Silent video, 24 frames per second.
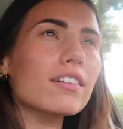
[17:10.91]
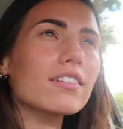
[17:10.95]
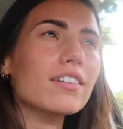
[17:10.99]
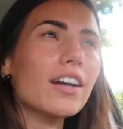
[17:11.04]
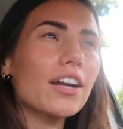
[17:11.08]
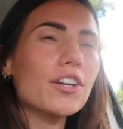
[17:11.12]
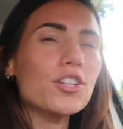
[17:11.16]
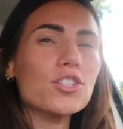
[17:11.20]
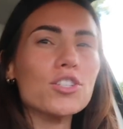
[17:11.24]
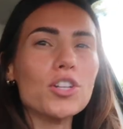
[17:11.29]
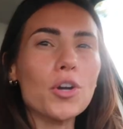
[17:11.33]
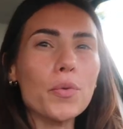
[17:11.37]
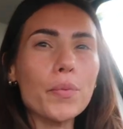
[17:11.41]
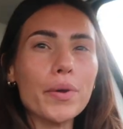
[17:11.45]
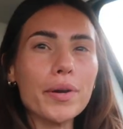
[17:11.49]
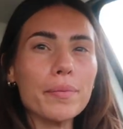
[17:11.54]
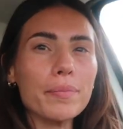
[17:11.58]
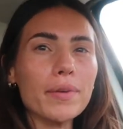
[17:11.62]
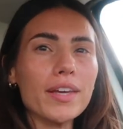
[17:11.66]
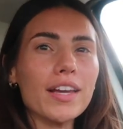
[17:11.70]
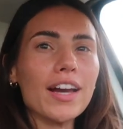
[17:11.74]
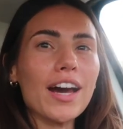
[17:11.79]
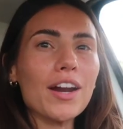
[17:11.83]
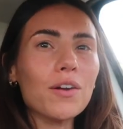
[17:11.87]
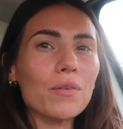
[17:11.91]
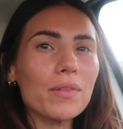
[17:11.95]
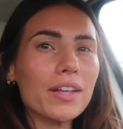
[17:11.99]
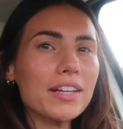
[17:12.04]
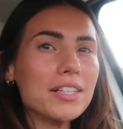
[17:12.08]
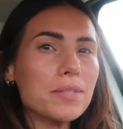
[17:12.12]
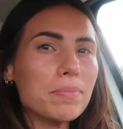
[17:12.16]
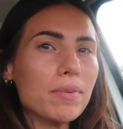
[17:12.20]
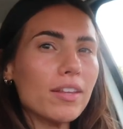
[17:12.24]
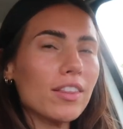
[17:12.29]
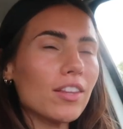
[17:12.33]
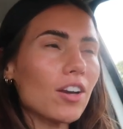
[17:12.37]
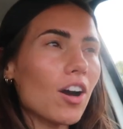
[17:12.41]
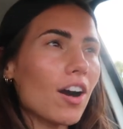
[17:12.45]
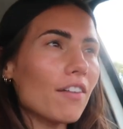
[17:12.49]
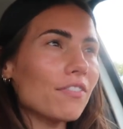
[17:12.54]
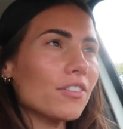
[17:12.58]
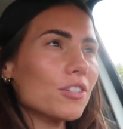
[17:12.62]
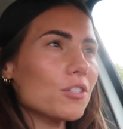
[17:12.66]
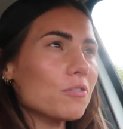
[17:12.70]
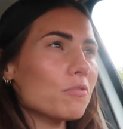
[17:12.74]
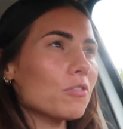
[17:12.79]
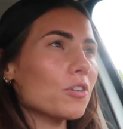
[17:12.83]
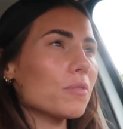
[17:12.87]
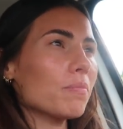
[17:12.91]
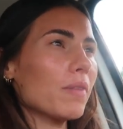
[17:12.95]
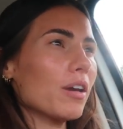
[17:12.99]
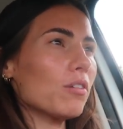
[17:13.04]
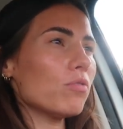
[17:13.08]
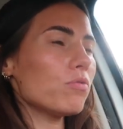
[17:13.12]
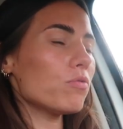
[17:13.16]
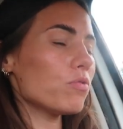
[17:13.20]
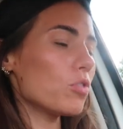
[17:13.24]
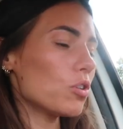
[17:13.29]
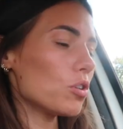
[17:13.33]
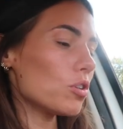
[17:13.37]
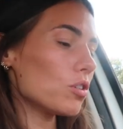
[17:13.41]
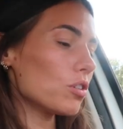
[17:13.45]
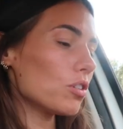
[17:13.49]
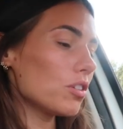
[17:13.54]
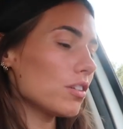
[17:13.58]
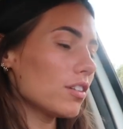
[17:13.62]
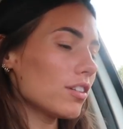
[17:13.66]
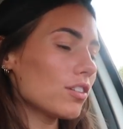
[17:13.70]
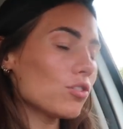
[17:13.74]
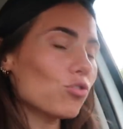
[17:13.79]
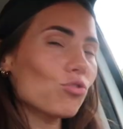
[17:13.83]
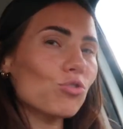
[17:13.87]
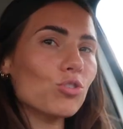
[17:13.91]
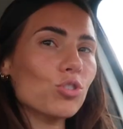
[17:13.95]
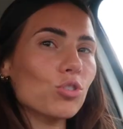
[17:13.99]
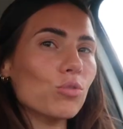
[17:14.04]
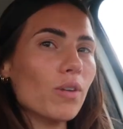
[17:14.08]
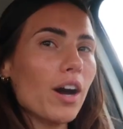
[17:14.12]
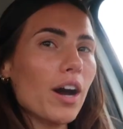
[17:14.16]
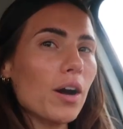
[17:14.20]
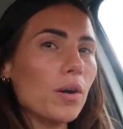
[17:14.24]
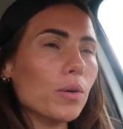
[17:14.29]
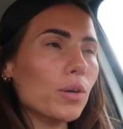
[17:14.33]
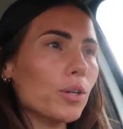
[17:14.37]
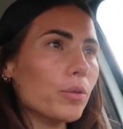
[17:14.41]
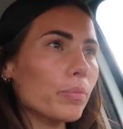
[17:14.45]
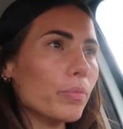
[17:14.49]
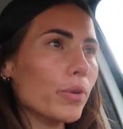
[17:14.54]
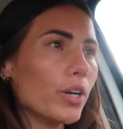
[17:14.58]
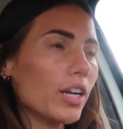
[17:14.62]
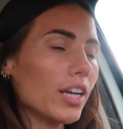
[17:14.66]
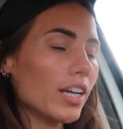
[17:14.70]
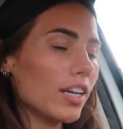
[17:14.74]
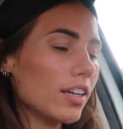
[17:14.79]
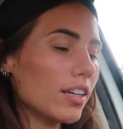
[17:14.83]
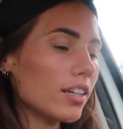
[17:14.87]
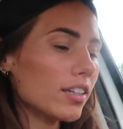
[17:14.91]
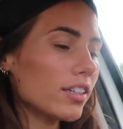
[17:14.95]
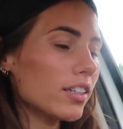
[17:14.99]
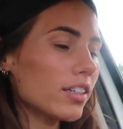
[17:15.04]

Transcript: I don't like to be in the office for my full 2 hour break.